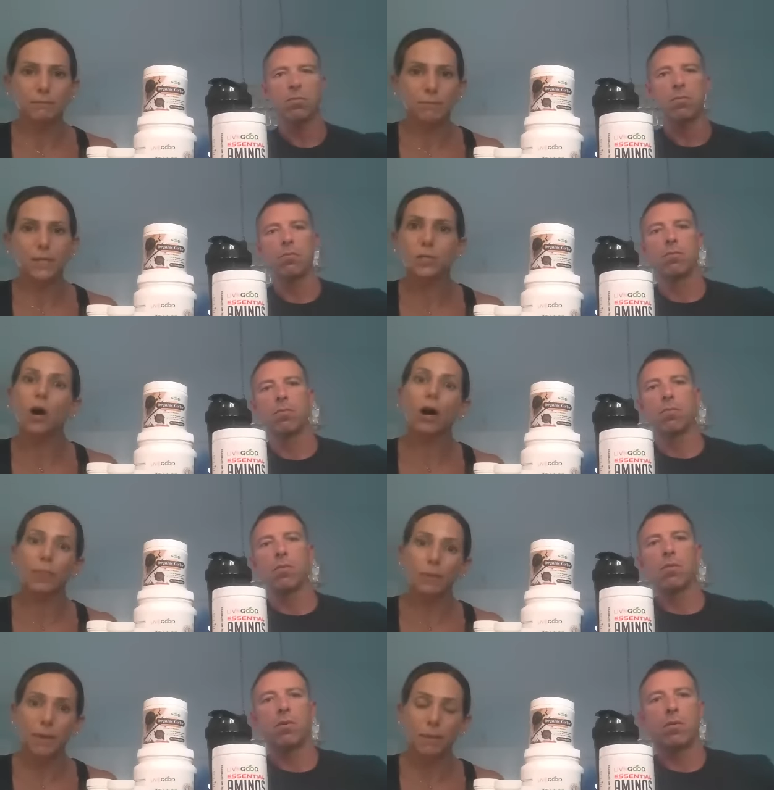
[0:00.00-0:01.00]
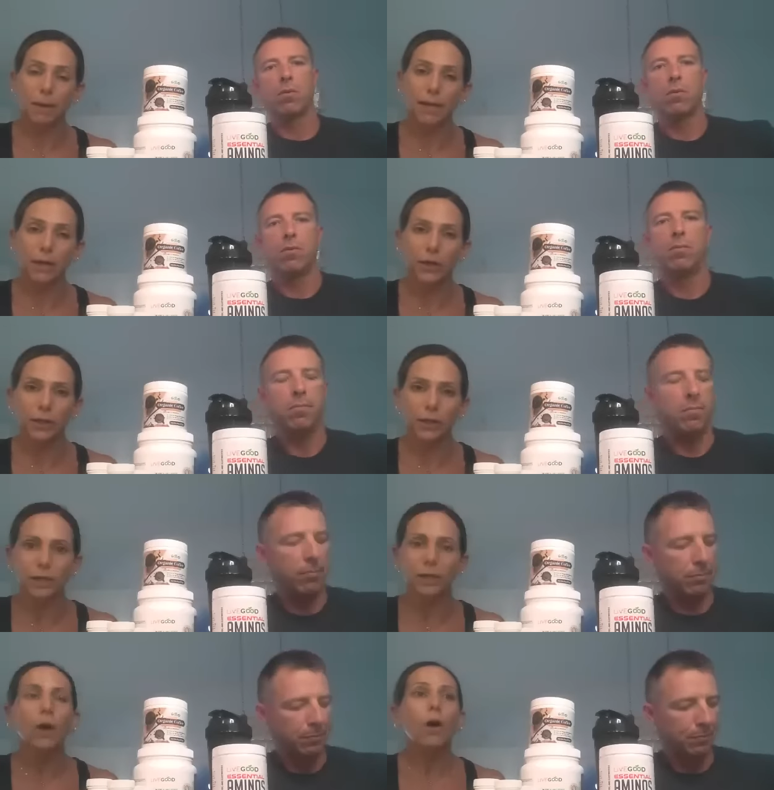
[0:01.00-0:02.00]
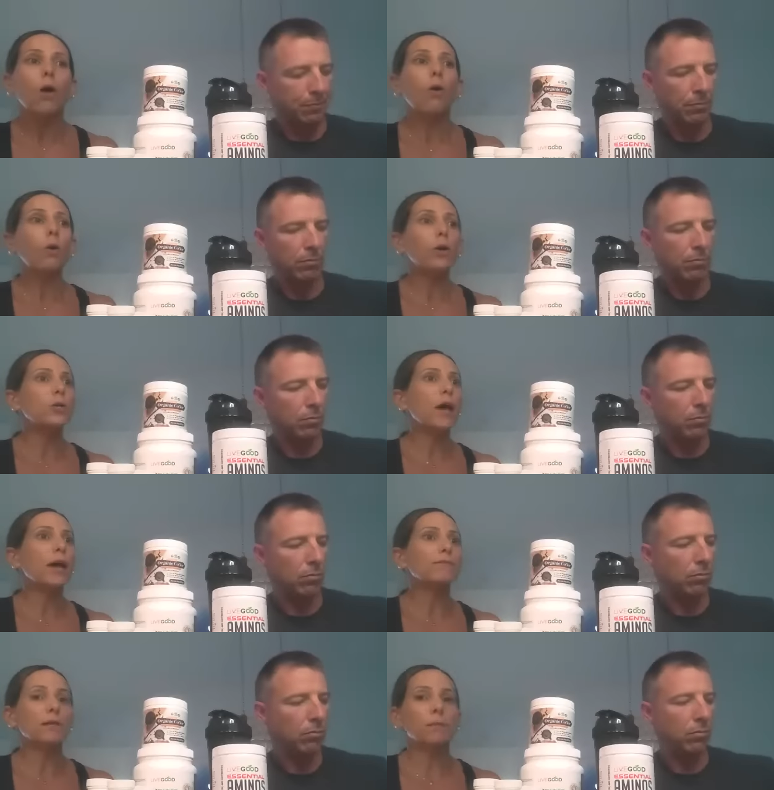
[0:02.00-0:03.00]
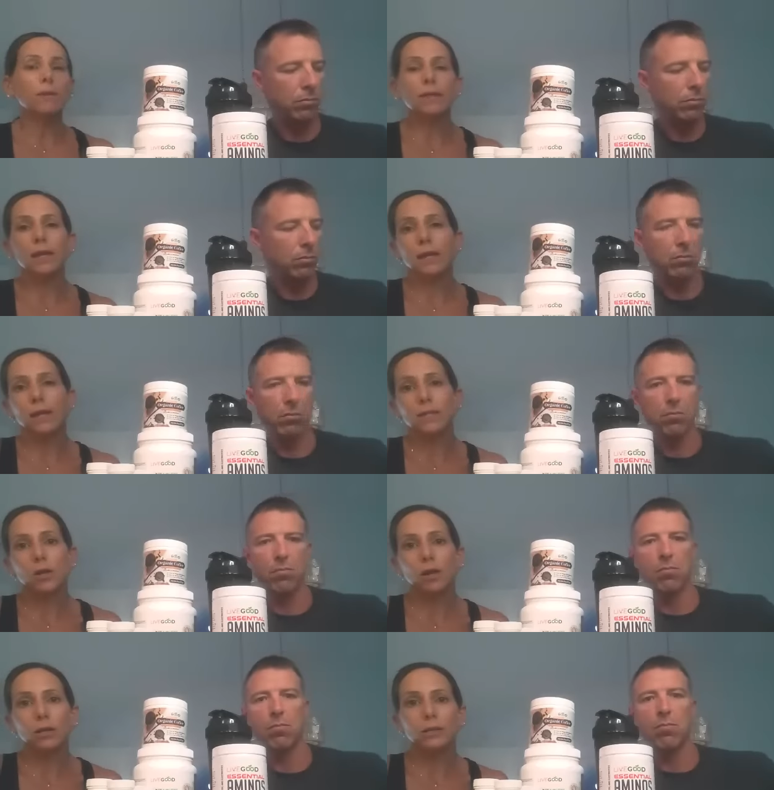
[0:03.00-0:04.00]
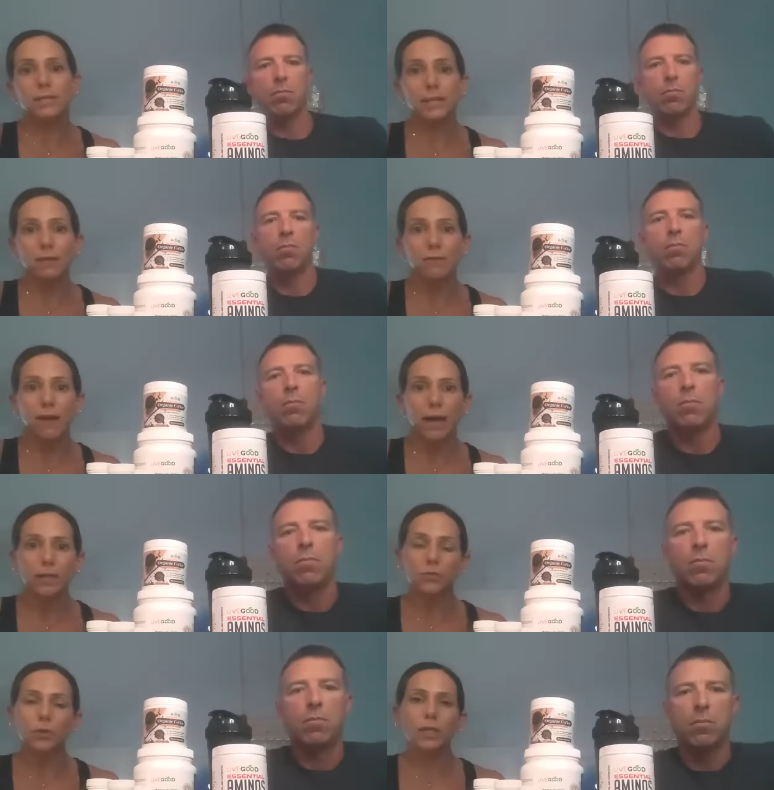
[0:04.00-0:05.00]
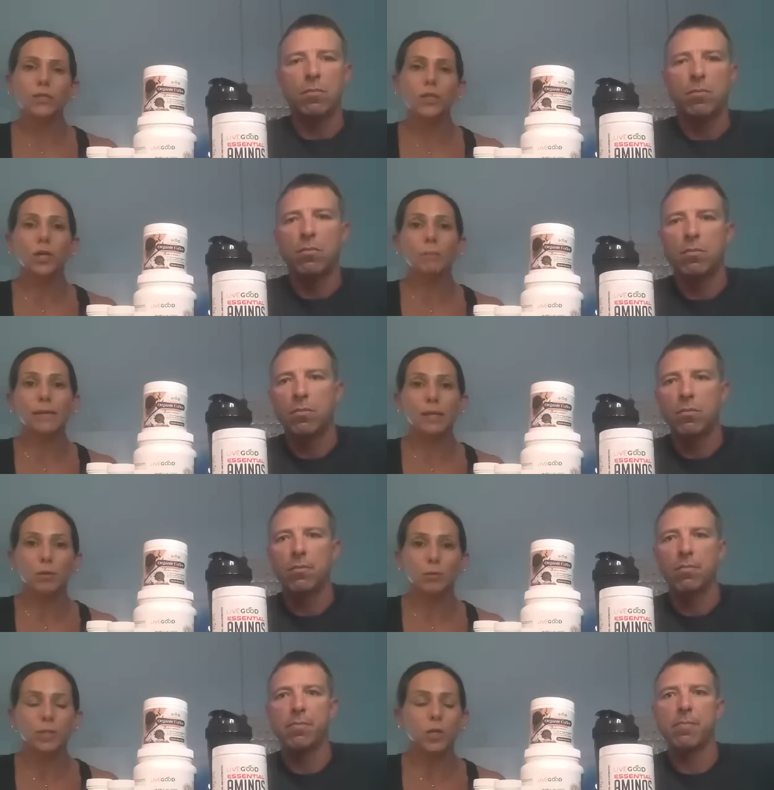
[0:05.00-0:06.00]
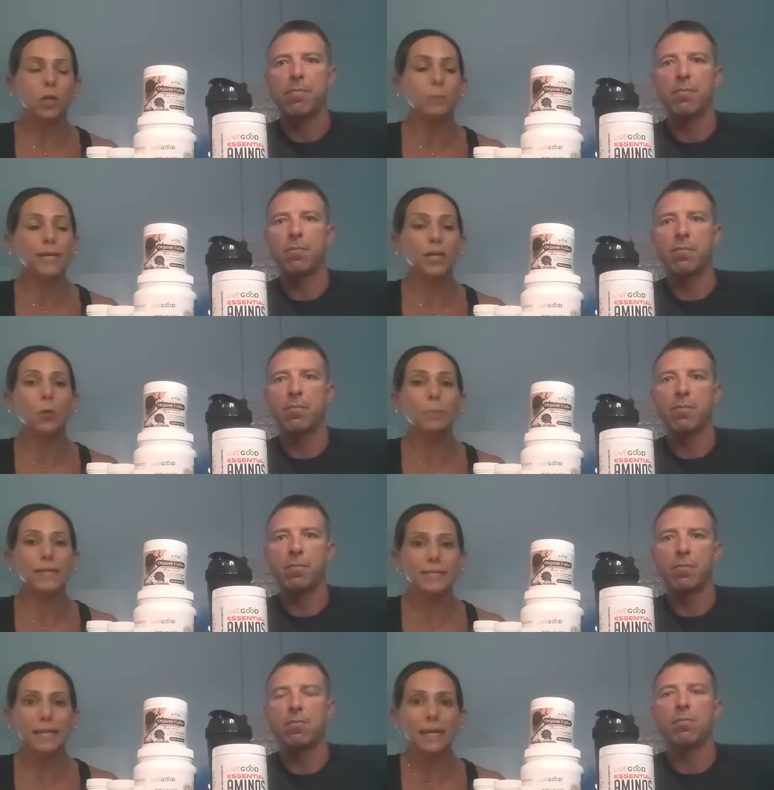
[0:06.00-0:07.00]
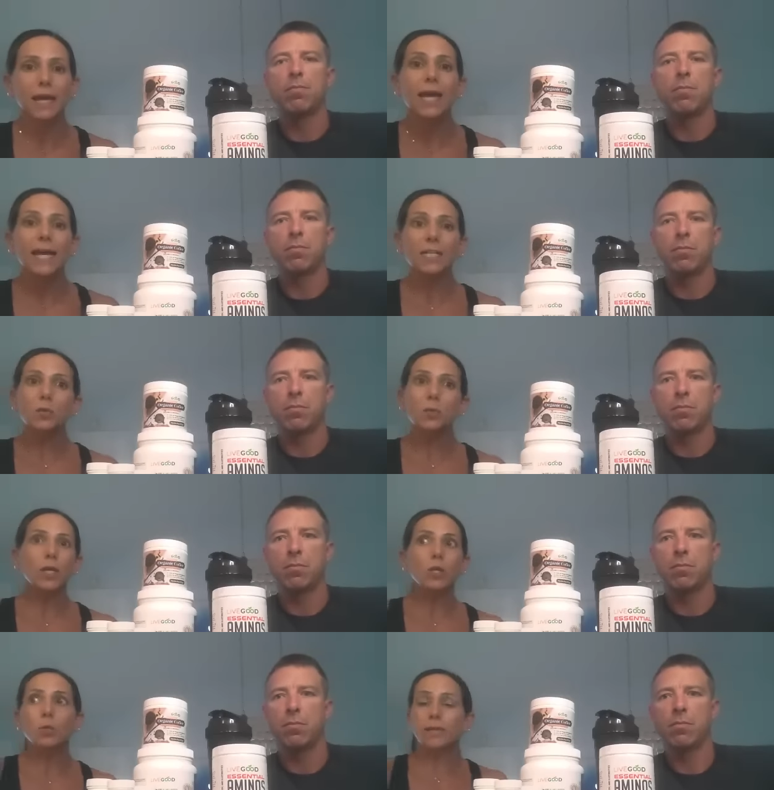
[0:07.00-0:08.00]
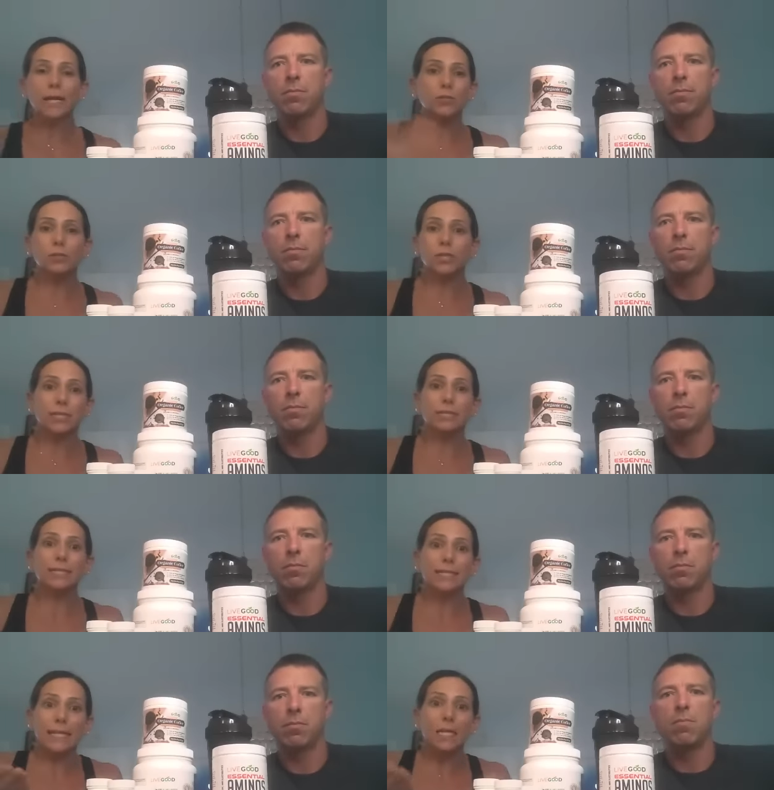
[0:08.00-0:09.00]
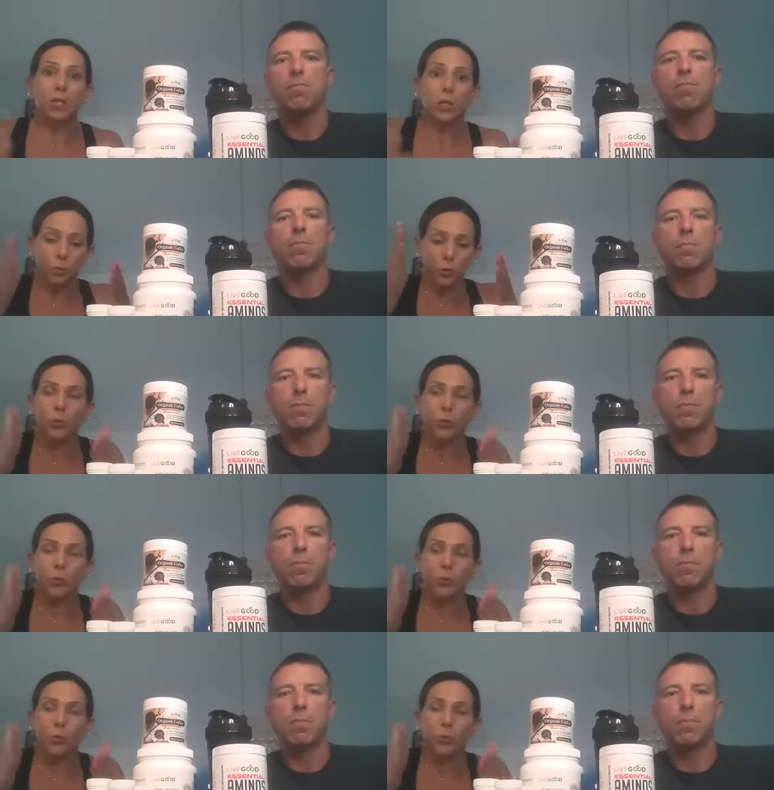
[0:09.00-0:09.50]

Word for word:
Speaker 1: based on the BMI calculator. Or you have somebody that I like to call the skinny fat. It's really sarcopenic, sarcopenic obesity. It's when you are naturally just skinny. You,